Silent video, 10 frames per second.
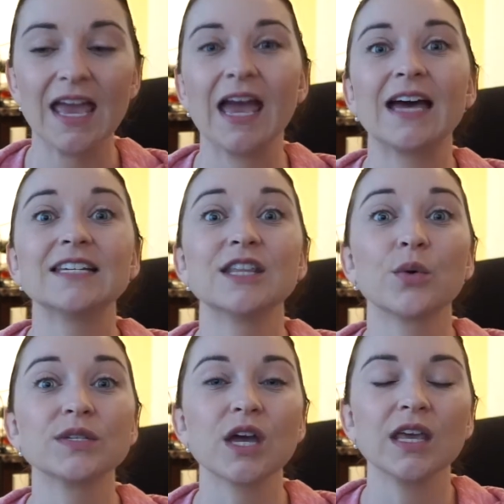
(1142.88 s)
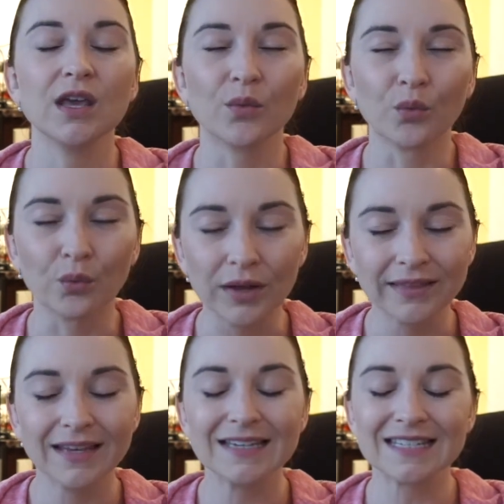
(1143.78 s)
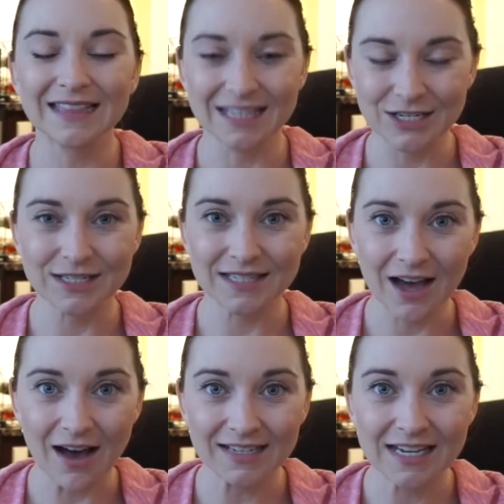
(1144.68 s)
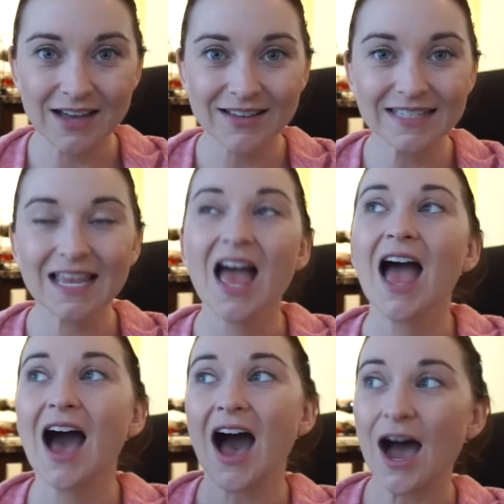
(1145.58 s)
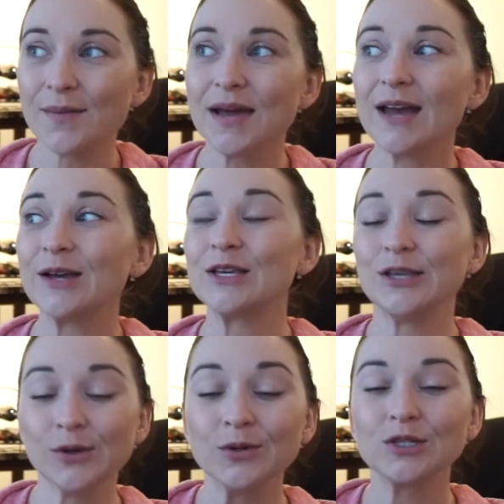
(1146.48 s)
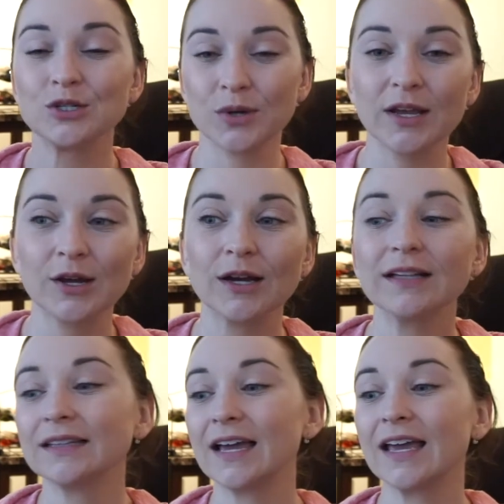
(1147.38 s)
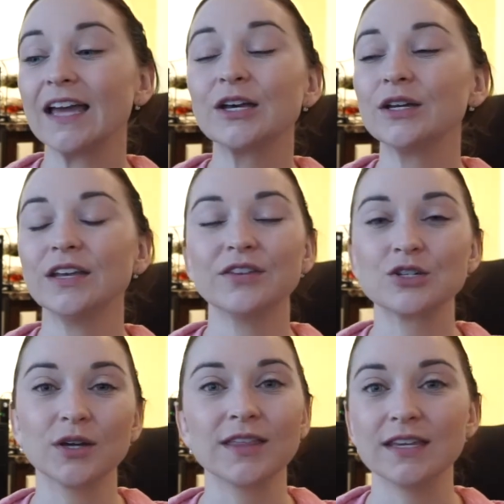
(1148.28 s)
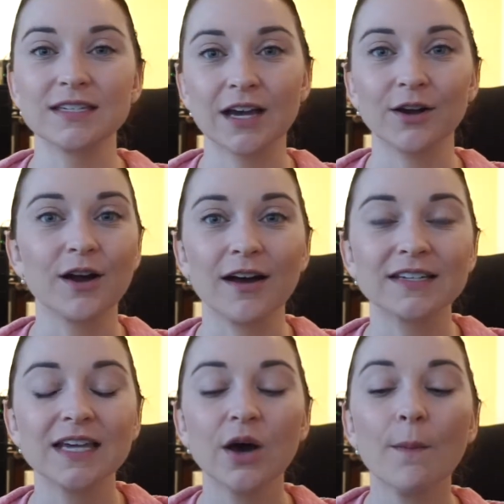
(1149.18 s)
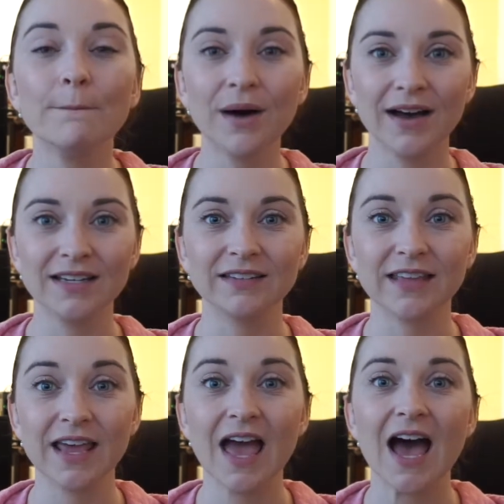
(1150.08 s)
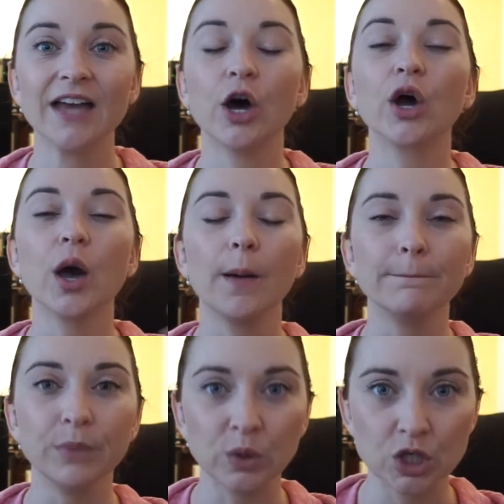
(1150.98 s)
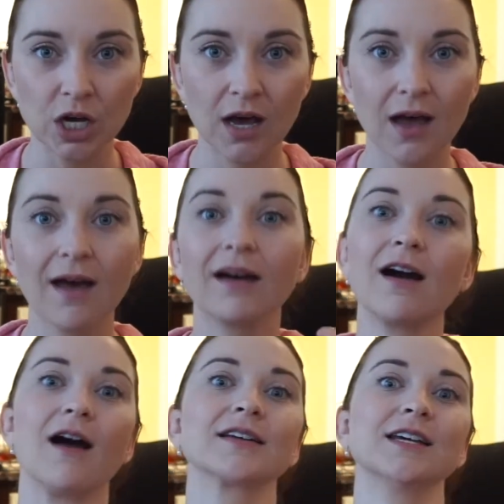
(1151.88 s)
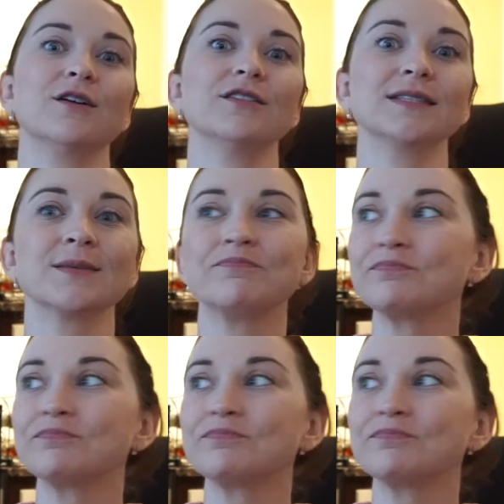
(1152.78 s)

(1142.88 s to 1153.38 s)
and there was really delicious cocktails. I'm not a huge drinker. Like I couldn't even drink the entire cocktail, but they had kombucha cocktails.